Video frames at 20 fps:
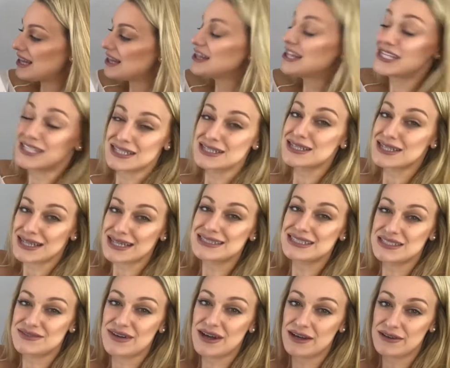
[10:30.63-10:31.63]
This
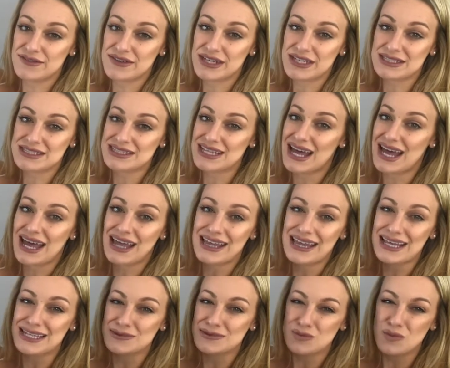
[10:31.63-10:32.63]
is very versatile.
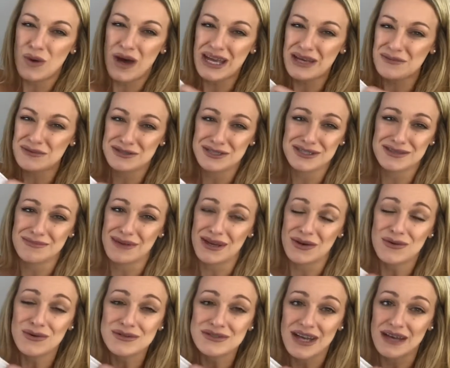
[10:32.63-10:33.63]
It's white, which is my
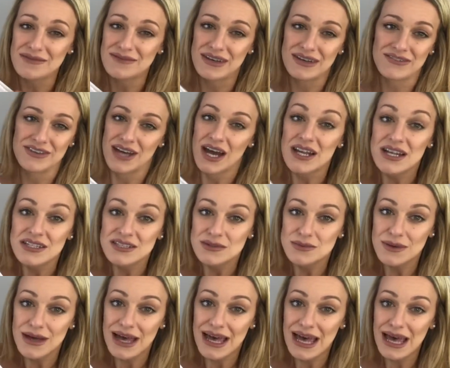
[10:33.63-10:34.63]
all-time favourite colour to
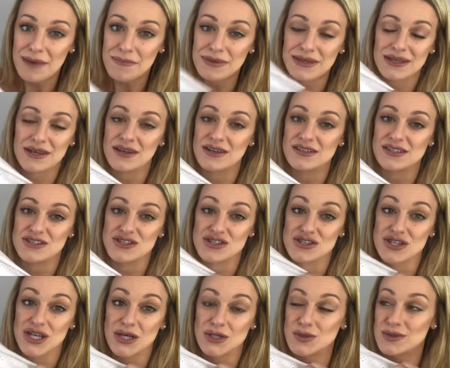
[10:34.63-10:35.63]
wear because it
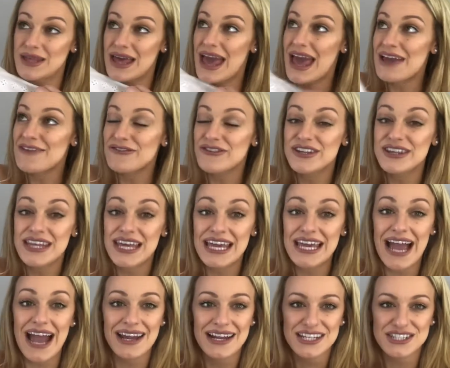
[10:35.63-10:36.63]
just goes with everything
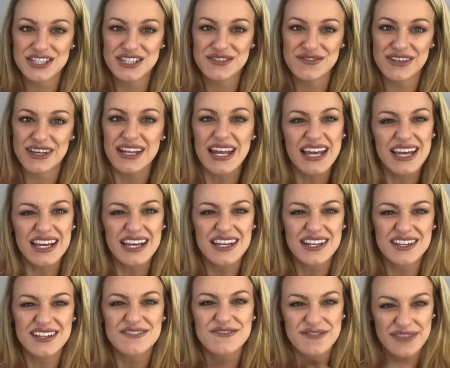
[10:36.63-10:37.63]
and I just feel like it
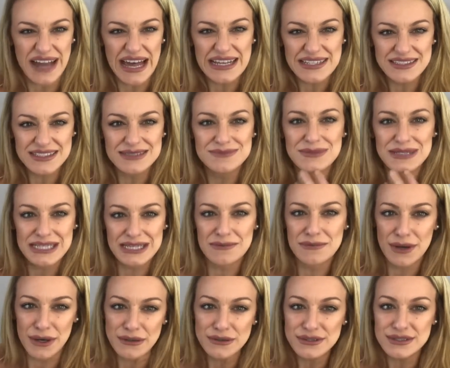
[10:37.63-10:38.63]
flatters me the
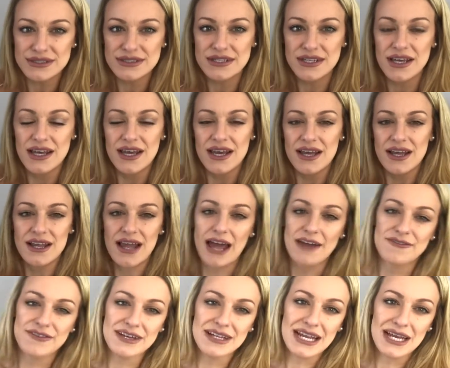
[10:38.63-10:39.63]
most. I
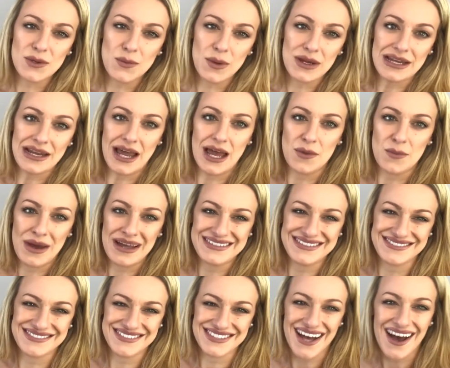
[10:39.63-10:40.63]
feel like when I wear
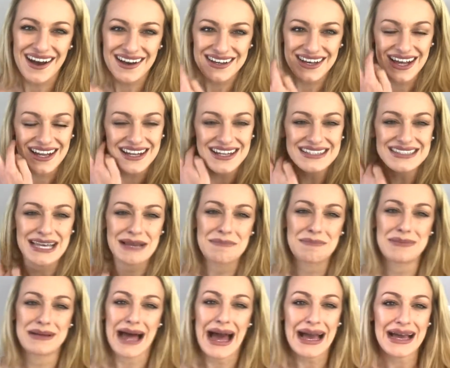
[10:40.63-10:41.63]
dark colours,
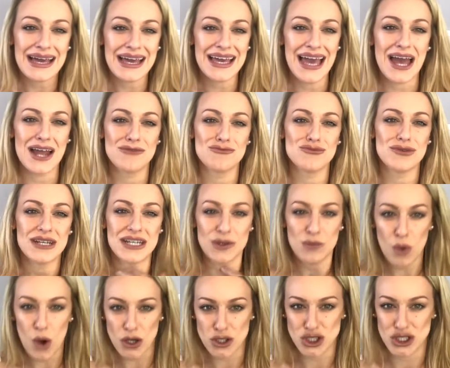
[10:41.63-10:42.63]
like black, I get really
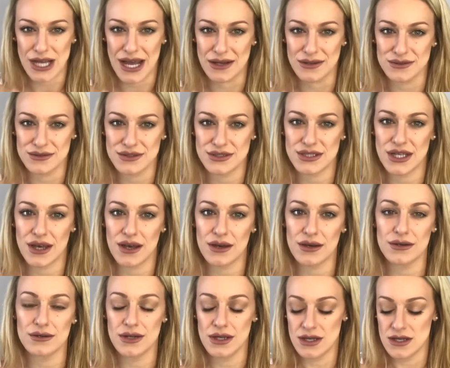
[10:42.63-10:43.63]
washed out.
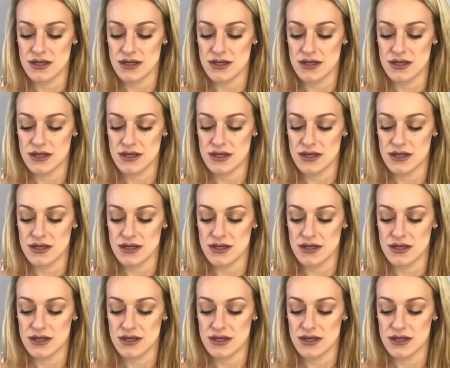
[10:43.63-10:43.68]
So